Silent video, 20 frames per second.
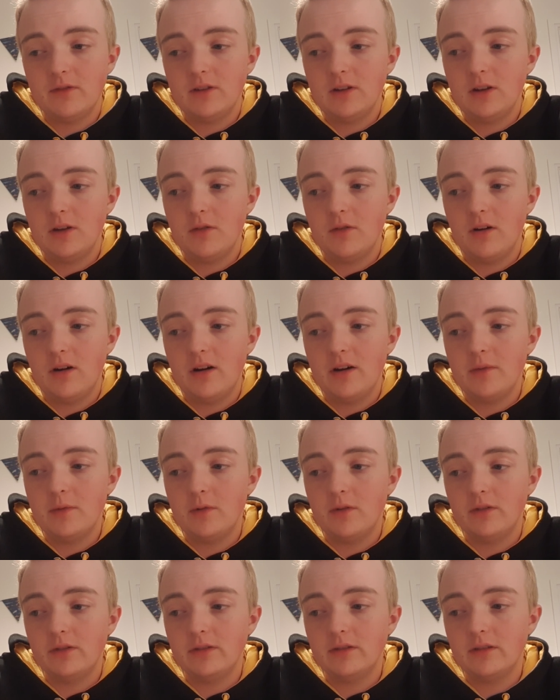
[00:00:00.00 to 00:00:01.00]
You know, I
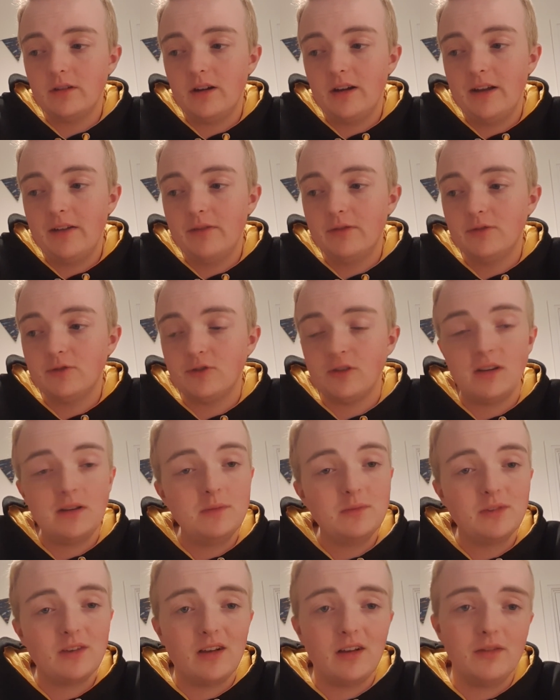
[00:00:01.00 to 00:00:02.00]
have
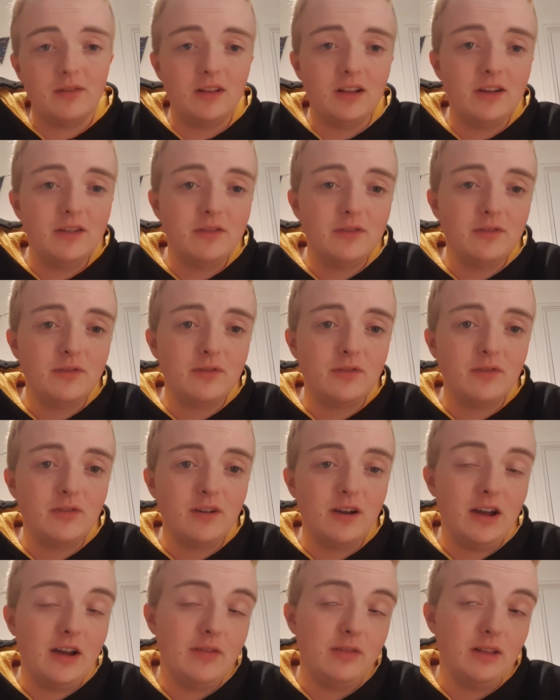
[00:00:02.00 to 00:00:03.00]
dreams. I have life.
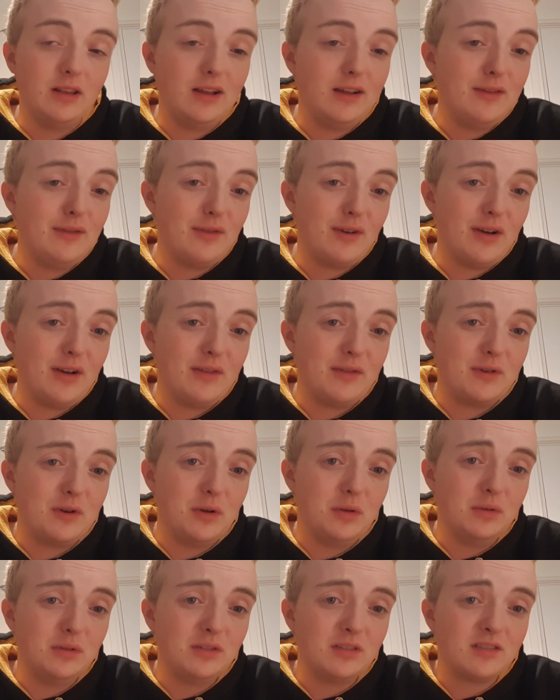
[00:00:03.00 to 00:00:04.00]
I have a life. I have
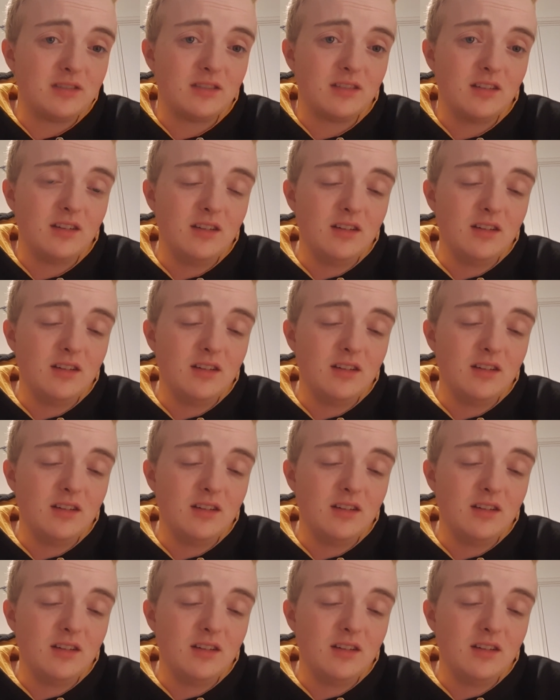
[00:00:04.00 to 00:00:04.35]
goals.